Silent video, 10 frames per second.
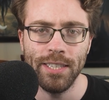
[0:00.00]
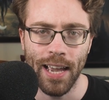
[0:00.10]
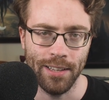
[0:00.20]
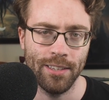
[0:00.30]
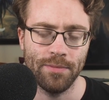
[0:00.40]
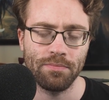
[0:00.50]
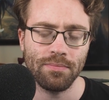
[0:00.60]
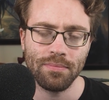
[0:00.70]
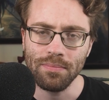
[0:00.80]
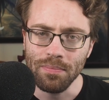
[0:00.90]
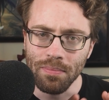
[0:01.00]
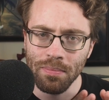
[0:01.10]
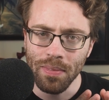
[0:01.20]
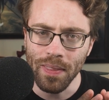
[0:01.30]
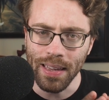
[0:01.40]
sense.
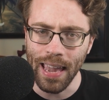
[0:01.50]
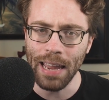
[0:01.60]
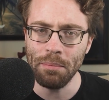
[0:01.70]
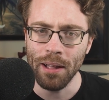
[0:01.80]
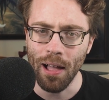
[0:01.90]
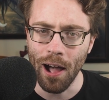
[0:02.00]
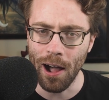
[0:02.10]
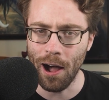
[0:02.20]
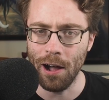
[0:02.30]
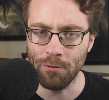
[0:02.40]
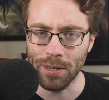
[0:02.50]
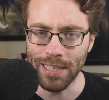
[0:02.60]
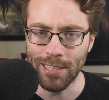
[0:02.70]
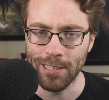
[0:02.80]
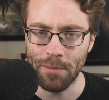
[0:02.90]
The game
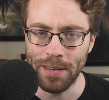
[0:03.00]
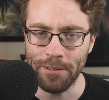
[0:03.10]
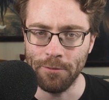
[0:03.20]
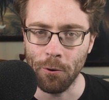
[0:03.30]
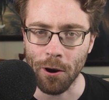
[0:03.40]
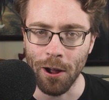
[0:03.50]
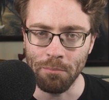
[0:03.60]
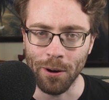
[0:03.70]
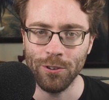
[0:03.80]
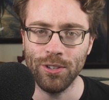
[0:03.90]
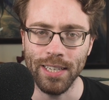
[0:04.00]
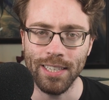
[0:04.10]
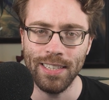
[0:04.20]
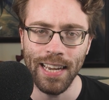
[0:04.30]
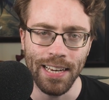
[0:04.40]
releases Update 4 on March
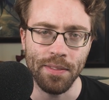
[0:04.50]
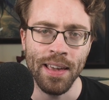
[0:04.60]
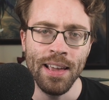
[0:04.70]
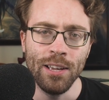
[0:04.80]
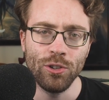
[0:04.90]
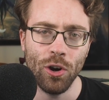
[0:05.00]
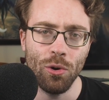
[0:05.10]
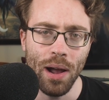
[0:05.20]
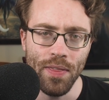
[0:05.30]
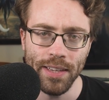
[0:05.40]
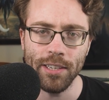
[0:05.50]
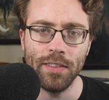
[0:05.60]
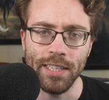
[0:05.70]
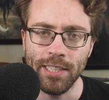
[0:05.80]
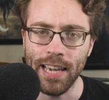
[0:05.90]
16th. So this
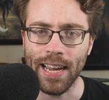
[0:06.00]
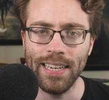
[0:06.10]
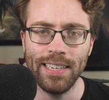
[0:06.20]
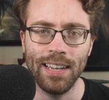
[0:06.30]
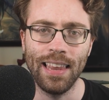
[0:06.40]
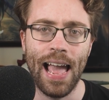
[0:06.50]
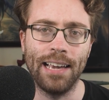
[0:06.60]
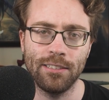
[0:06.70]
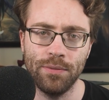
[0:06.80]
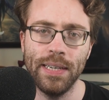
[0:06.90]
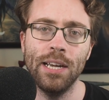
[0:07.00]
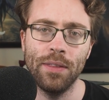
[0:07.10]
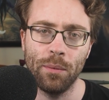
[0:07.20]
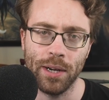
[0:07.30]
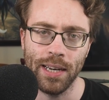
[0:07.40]
is the second to last video
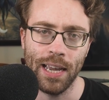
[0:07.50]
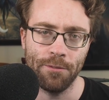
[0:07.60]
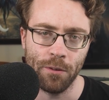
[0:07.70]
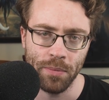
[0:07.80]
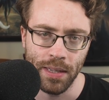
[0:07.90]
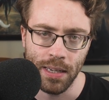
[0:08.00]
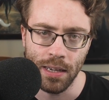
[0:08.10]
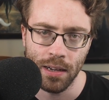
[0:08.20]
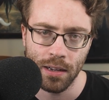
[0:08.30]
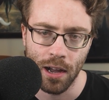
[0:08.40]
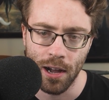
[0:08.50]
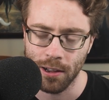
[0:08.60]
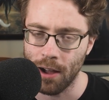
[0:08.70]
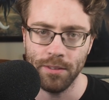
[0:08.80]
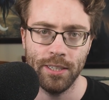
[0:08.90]
that we're going to get from the
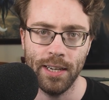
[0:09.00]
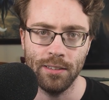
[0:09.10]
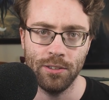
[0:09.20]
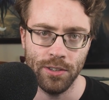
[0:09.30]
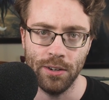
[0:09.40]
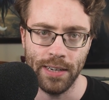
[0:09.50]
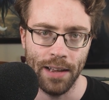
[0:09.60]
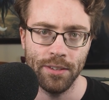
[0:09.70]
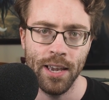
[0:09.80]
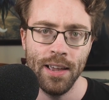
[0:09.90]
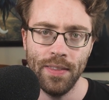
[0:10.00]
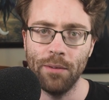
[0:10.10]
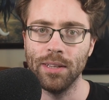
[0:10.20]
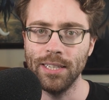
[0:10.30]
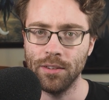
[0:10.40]
Coffee Stain Studio devs.
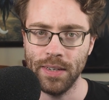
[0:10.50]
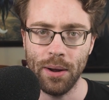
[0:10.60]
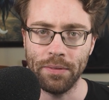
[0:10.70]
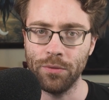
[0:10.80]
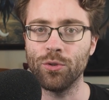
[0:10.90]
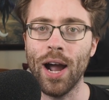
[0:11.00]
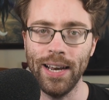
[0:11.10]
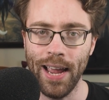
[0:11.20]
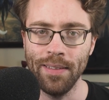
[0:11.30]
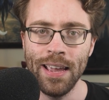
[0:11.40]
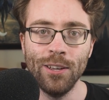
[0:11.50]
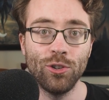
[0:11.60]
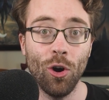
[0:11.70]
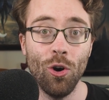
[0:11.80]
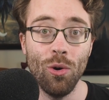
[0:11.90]
They release a video every Friday.
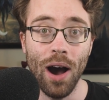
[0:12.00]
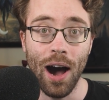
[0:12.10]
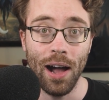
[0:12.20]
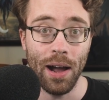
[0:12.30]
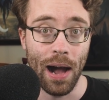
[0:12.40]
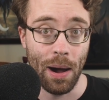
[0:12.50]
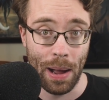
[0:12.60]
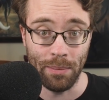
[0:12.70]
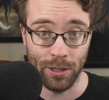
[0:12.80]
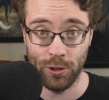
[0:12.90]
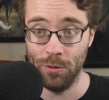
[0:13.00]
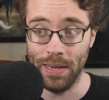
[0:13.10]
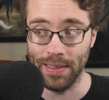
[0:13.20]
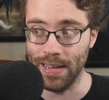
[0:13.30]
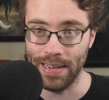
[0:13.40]
So I'm
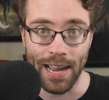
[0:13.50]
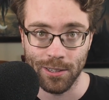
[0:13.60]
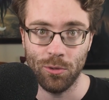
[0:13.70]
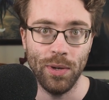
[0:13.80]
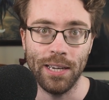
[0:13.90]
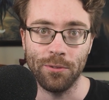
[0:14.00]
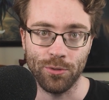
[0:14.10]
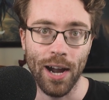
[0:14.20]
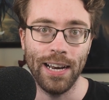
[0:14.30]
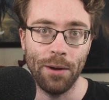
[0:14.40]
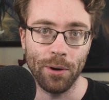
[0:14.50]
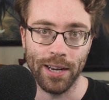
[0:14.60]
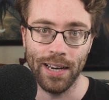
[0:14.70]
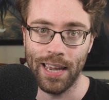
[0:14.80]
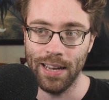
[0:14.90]
assuming that next week, Friday, we're
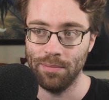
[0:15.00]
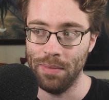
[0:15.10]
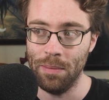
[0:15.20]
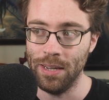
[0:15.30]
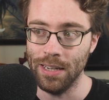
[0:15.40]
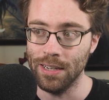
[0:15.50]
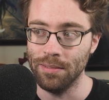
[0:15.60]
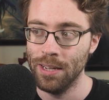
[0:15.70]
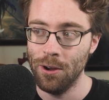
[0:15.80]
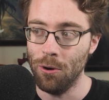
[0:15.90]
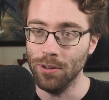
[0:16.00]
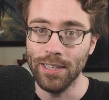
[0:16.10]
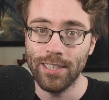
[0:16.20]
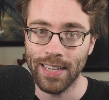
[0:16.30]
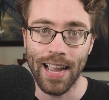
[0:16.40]
going to get maybe a
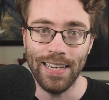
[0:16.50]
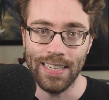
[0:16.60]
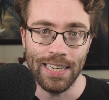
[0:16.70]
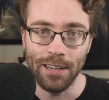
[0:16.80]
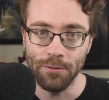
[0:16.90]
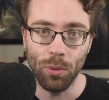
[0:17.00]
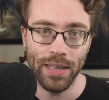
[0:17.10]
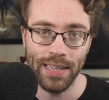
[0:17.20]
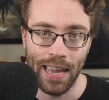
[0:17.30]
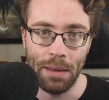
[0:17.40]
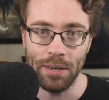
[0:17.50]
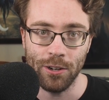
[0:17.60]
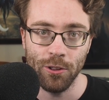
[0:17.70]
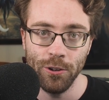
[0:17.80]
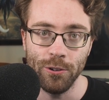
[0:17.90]
holistic idea of what the game
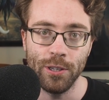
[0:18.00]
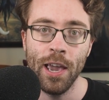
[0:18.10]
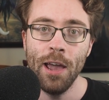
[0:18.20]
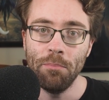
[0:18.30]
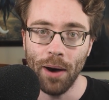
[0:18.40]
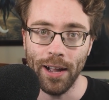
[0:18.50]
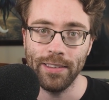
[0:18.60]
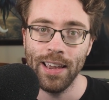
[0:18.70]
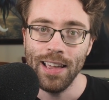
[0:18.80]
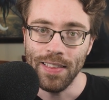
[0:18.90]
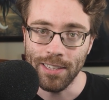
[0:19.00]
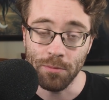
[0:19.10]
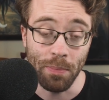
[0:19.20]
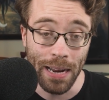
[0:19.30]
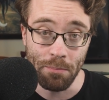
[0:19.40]
includes, but
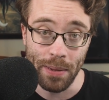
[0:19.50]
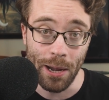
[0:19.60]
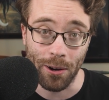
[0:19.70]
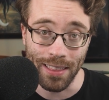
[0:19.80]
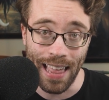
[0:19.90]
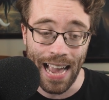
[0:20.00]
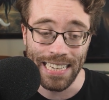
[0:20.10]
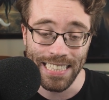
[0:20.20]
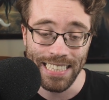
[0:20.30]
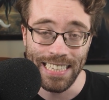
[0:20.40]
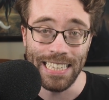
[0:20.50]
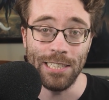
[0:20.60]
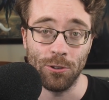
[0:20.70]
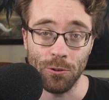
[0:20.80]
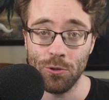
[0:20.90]
this might be our last
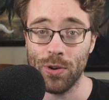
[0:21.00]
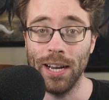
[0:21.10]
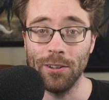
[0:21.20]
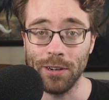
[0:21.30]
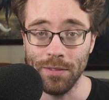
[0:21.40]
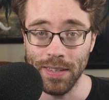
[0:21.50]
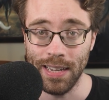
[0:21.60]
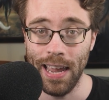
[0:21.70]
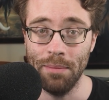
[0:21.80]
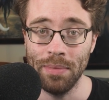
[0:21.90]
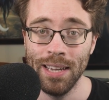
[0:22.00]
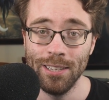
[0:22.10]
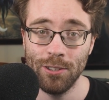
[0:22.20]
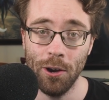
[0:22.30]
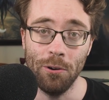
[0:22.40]
teaser trailer of the game.
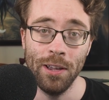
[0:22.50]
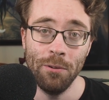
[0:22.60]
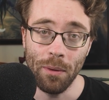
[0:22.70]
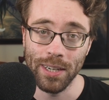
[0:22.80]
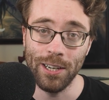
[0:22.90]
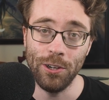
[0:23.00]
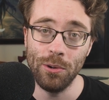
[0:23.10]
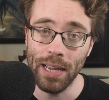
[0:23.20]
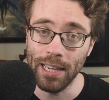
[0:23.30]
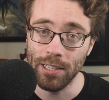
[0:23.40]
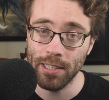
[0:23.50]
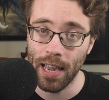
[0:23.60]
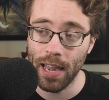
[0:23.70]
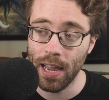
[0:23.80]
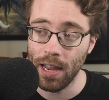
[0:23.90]
So what we're going to do is
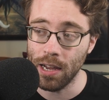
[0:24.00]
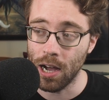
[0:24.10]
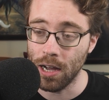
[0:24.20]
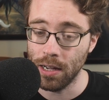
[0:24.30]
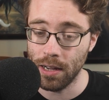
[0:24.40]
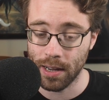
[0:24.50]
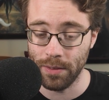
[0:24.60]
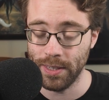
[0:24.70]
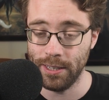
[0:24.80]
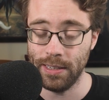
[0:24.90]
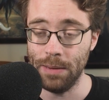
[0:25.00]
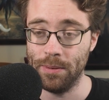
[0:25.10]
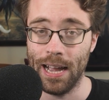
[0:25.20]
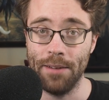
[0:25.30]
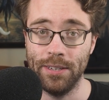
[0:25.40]
a kind of a
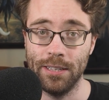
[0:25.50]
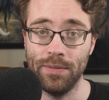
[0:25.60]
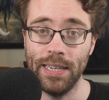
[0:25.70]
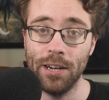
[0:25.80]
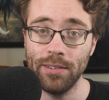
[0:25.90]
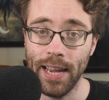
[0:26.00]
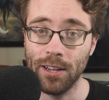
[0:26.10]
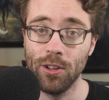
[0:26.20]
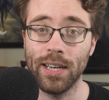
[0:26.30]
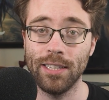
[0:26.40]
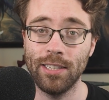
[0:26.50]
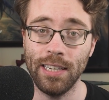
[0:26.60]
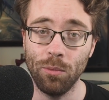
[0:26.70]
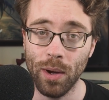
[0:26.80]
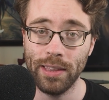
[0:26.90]
deep dive into the video, take a look and
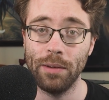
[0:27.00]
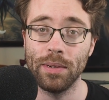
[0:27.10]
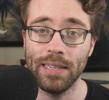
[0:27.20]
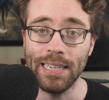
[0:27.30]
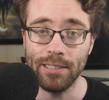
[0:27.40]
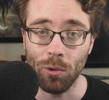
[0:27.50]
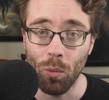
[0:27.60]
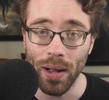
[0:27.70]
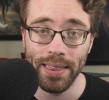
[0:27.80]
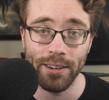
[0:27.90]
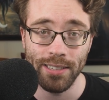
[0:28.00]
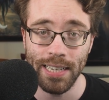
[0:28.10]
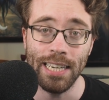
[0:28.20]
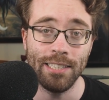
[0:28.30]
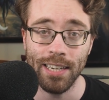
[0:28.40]
see what they released, what they're
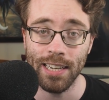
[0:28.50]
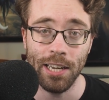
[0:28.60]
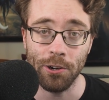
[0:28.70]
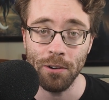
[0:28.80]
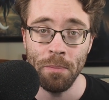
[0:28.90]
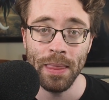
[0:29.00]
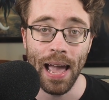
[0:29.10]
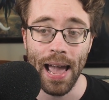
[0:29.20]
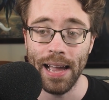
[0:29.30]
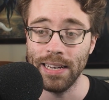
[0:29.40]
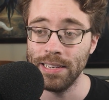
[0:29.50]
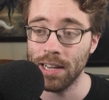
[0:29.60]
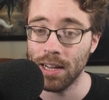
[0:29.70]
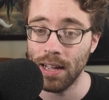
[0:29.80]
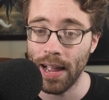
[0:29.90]
teasing here, and
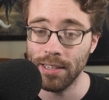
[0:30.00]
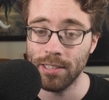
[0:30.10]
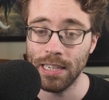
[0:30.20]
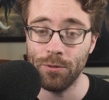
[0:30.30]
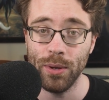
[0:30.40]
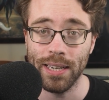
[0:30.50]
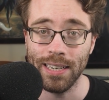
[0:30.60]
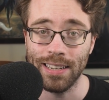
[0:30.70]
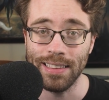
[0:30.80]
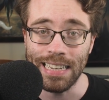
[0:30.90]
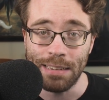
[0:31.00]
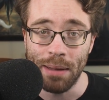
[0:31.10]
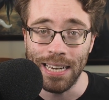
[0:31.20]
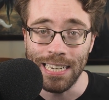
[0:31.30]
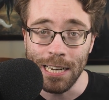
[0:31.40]
see if we can glean any